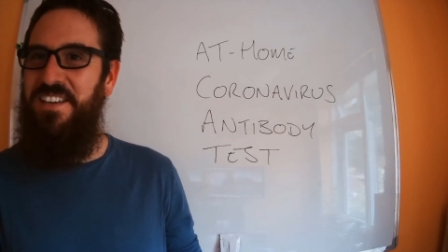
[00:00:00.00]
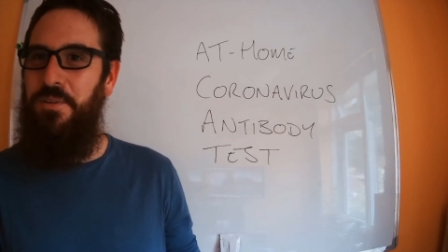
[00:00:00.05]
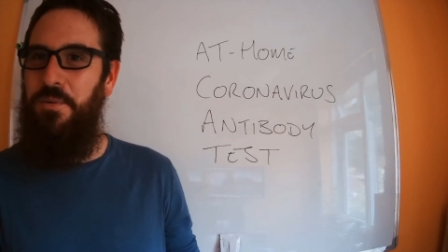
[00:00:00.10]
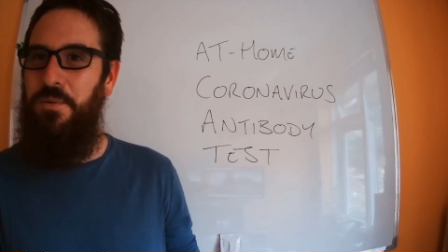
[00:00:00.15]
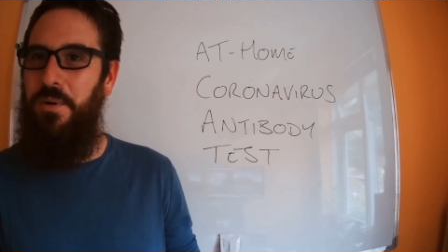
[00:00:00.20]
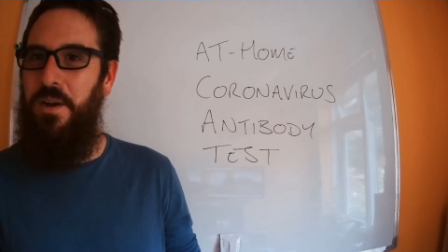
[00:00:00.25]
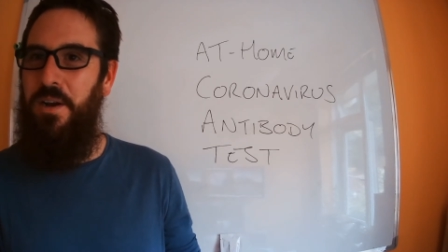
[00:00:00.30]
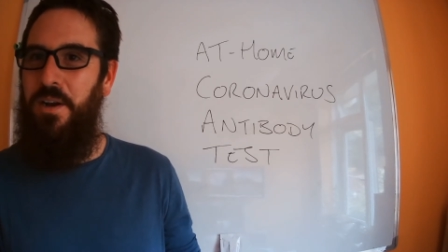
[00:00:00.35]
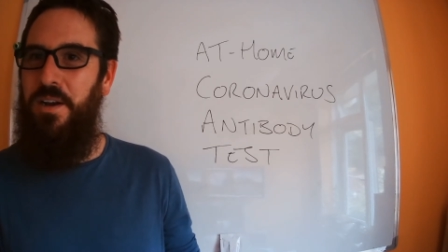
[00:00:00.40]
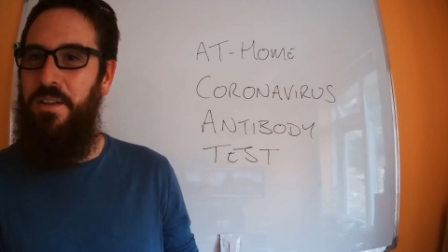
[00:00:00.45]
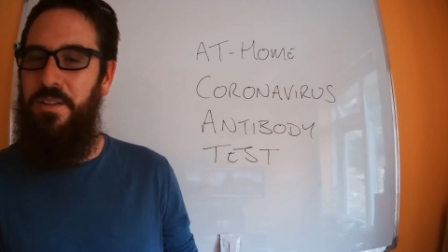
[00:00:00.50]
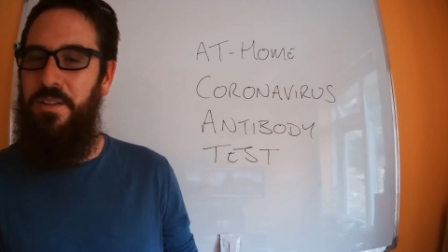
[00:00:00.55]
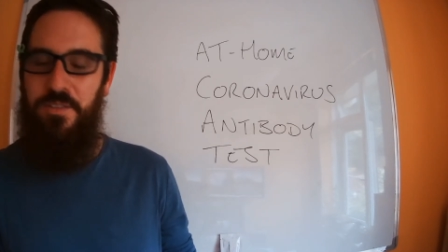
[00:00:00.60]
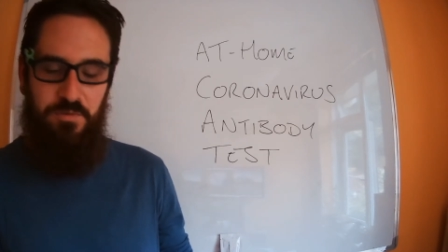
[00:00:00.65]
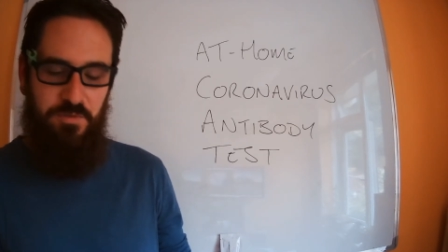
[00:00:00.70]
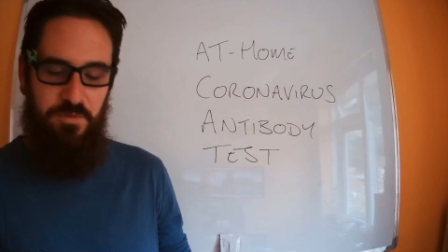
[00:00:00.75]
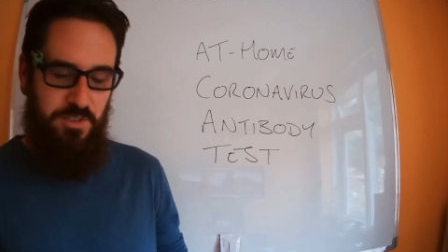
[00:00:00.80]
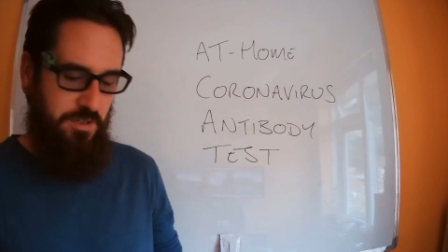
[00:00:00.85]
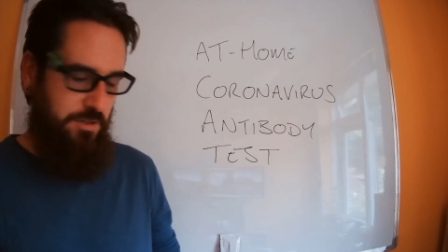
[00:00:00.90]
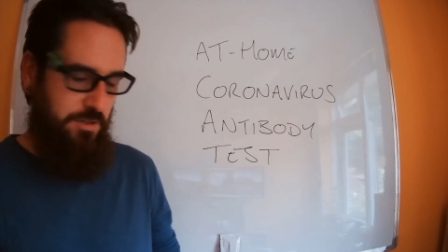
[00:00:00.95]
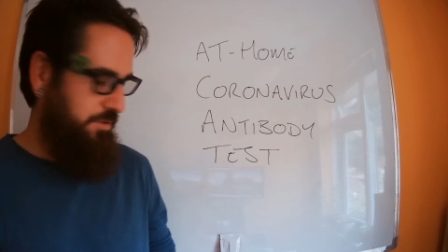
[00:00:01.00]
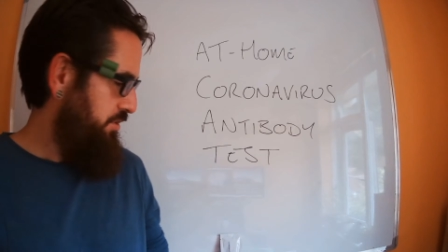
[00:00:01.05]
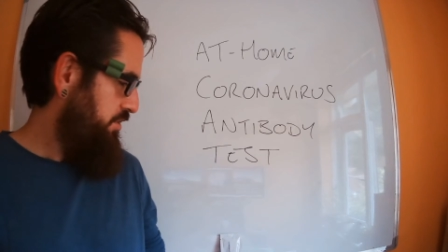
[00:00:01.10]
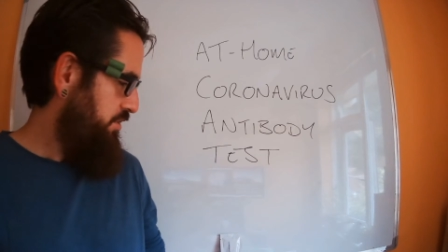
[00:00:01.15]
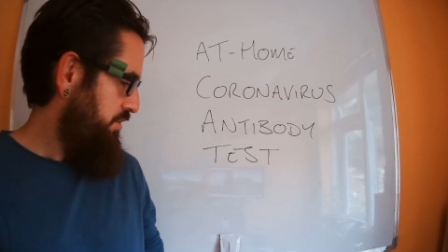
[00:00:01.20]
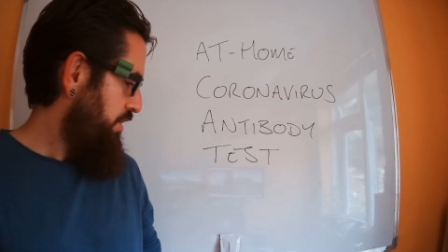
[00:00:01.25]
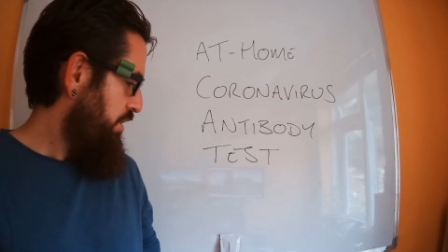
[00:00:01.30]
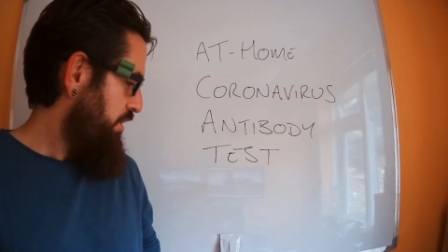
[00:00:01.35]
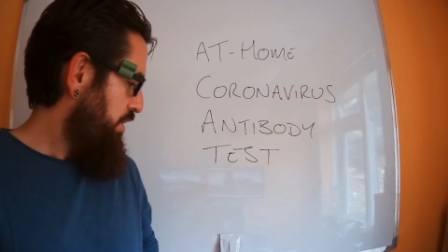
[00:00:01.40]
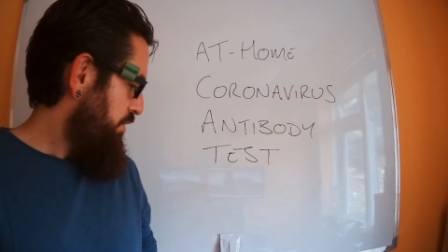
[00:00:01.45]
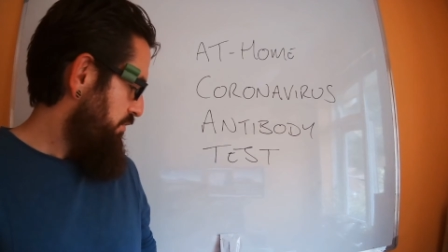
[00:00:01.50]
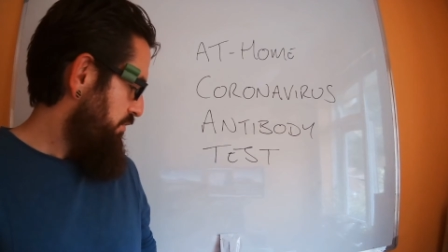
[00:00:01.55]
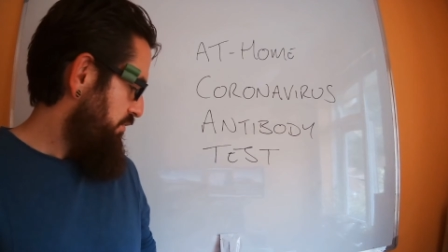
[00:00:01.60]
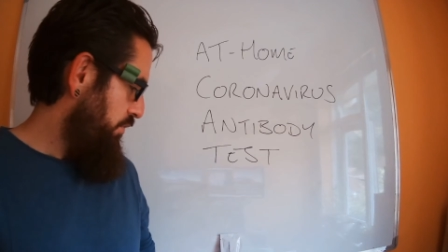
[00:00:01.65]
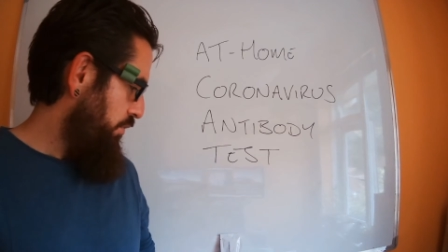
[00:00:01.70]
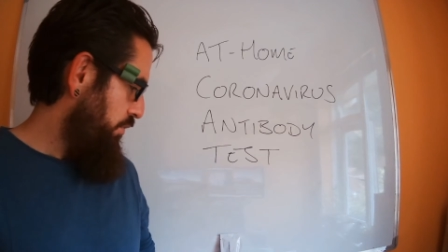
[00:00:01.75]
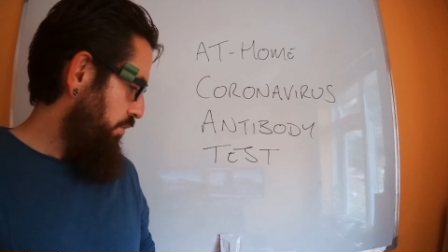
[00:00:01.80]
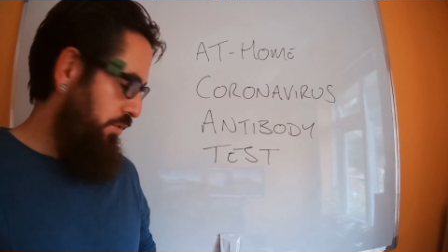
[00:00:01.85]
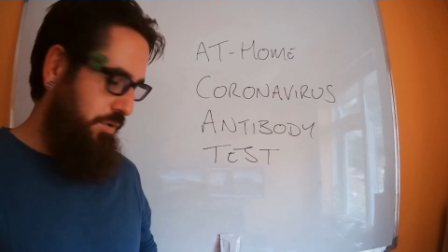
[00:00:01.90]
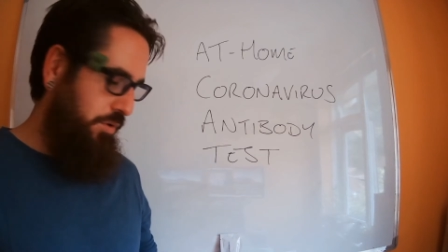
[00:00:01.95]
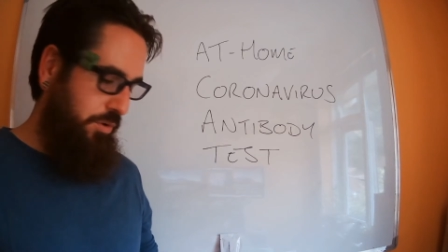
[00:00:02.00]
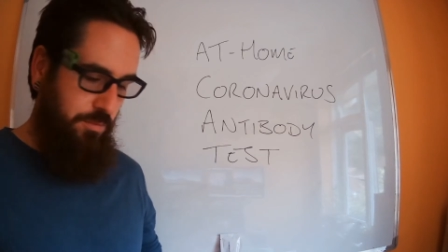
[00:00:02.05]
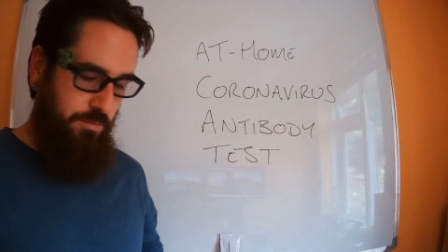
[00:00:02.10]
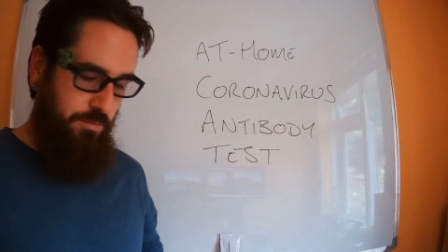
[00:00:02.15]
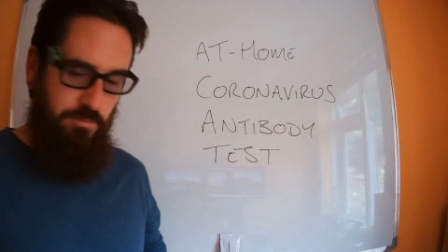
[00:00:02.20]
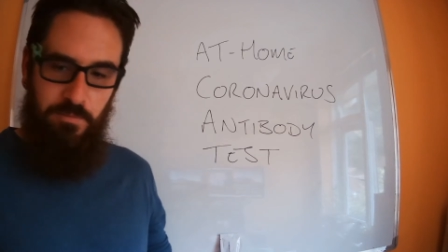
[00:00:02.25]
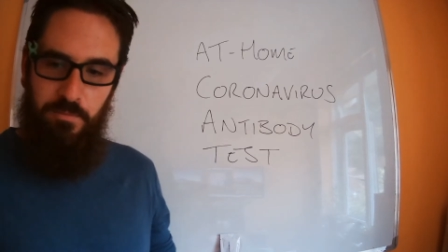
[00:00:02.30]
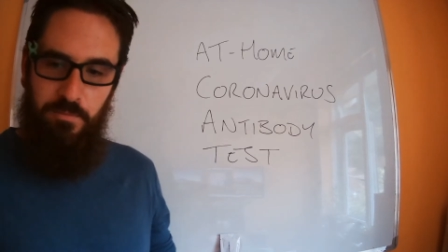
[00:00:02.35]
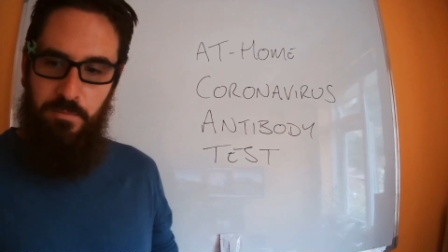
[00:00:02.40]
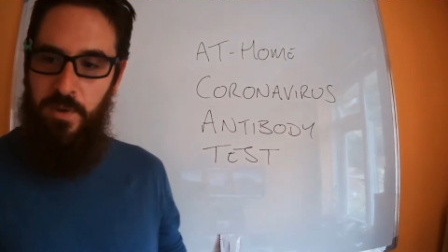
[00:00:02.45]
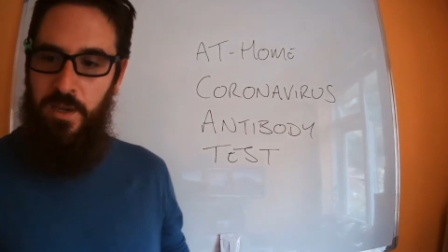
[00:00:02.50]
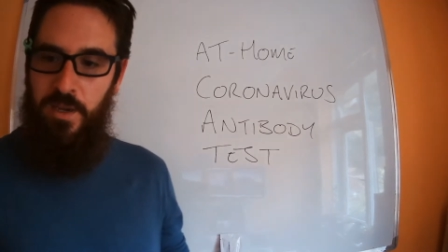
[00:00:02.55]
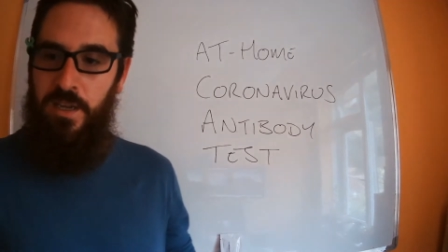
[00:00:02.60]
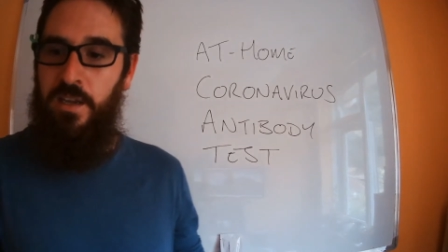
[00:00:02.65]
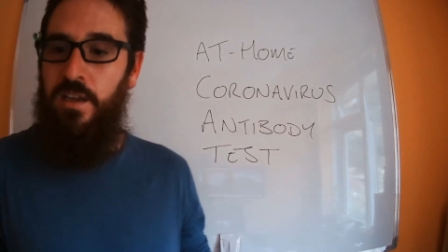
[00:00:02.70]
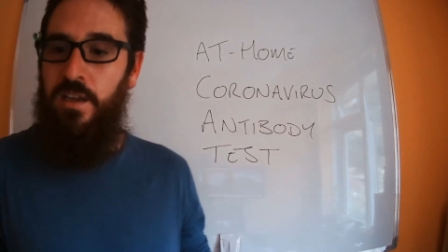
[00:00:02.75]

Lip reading: the results for me.